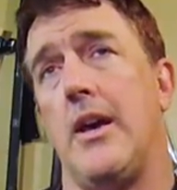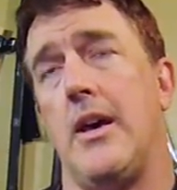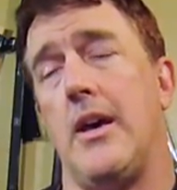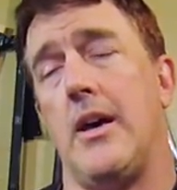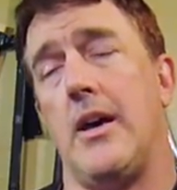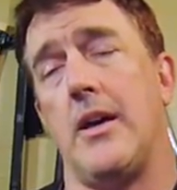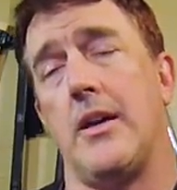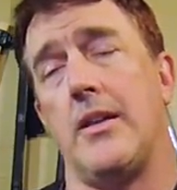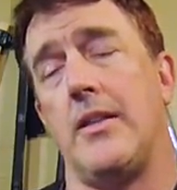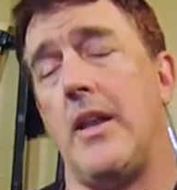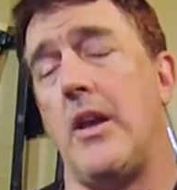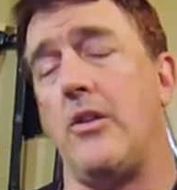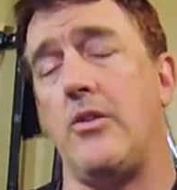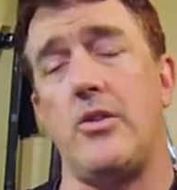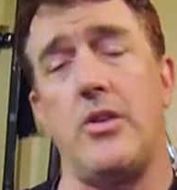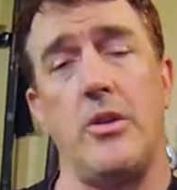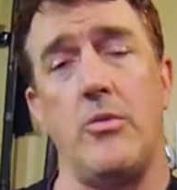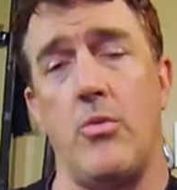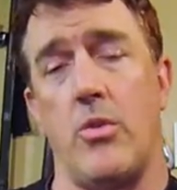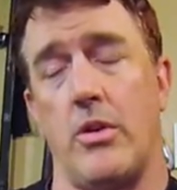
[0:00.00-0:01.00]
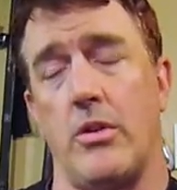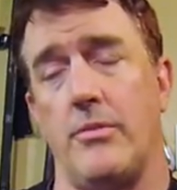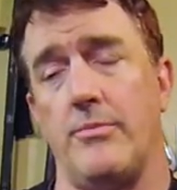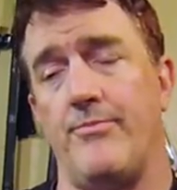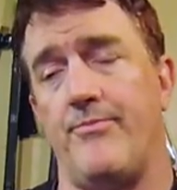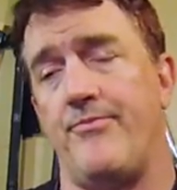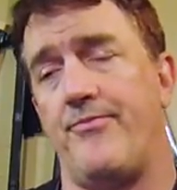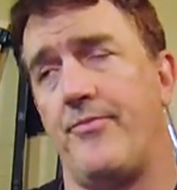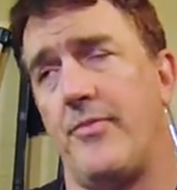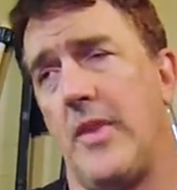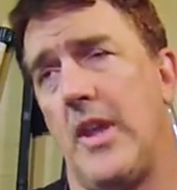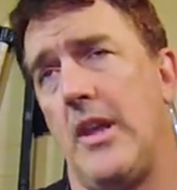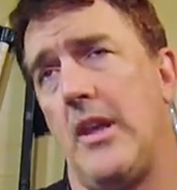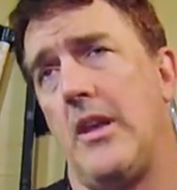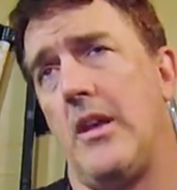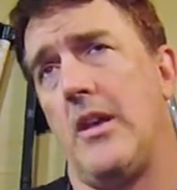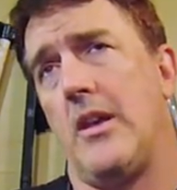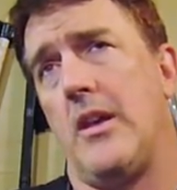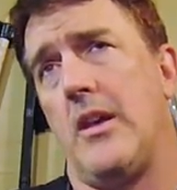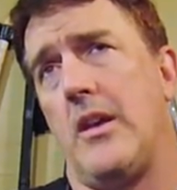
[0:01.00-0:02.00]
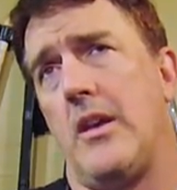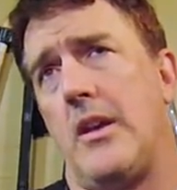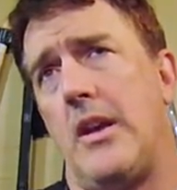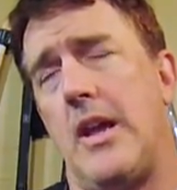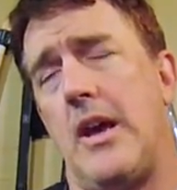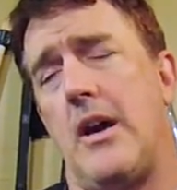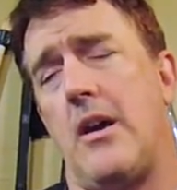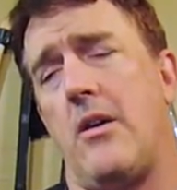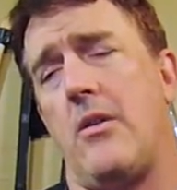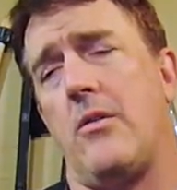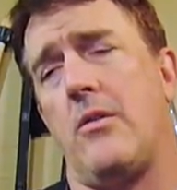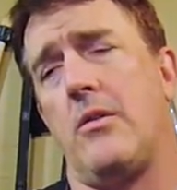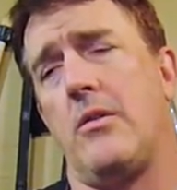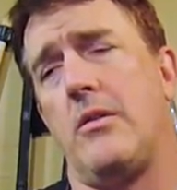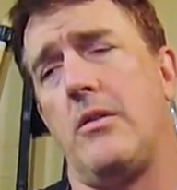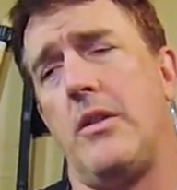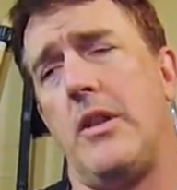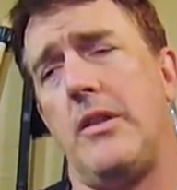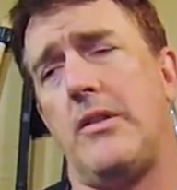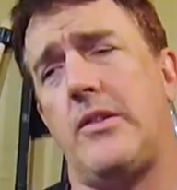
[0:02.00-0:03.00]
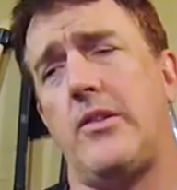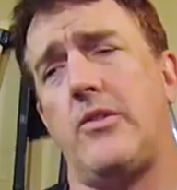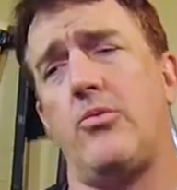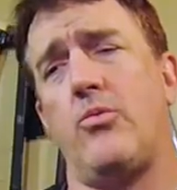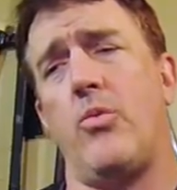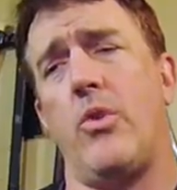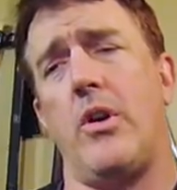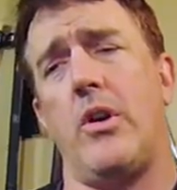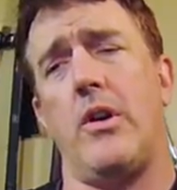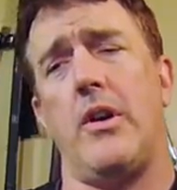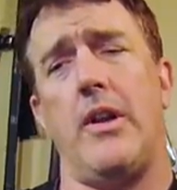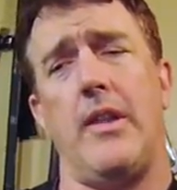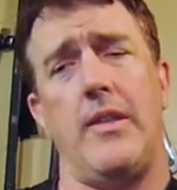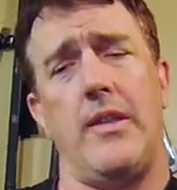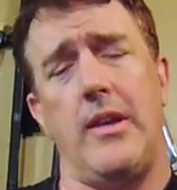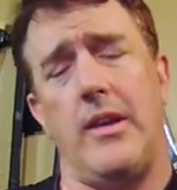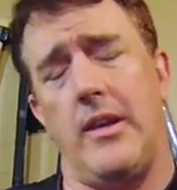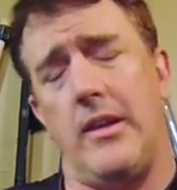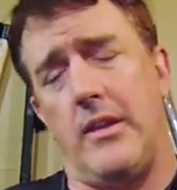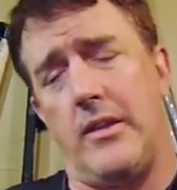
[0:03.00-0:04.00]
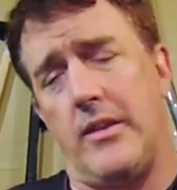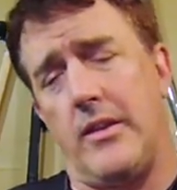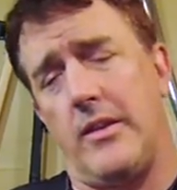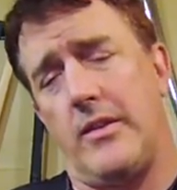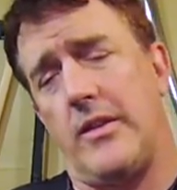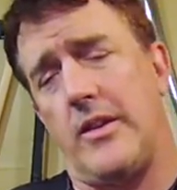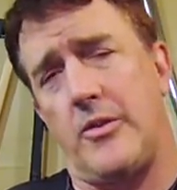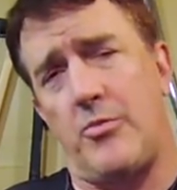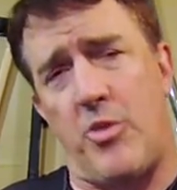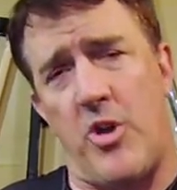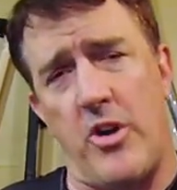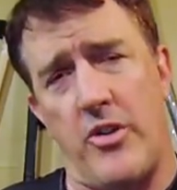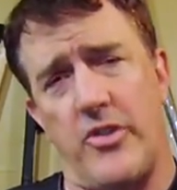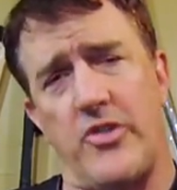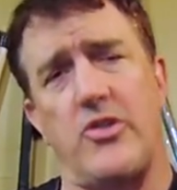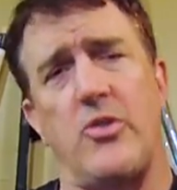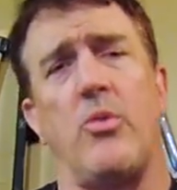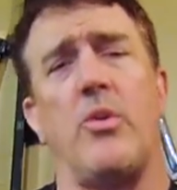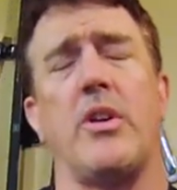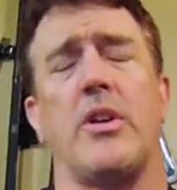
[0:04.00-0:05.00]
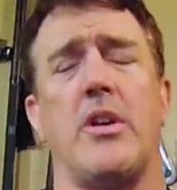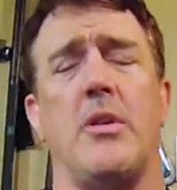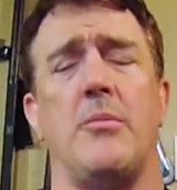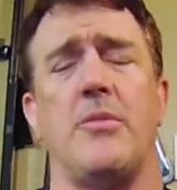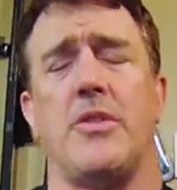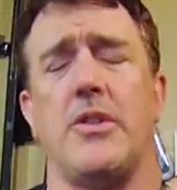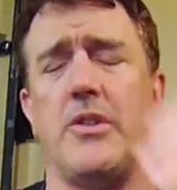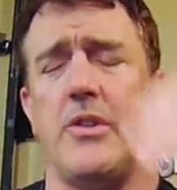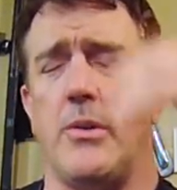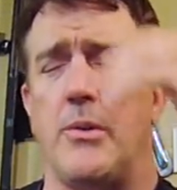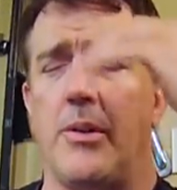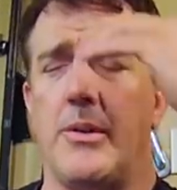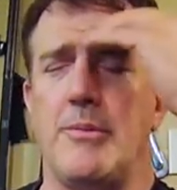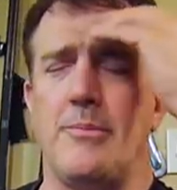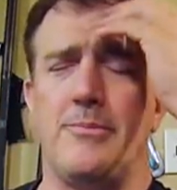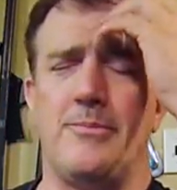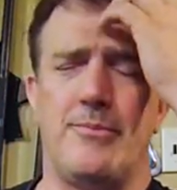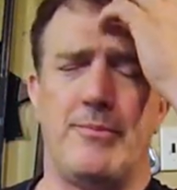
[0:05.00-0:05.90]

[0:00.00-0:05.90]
They usually weren't. Now, this is where this part of the story comes into it,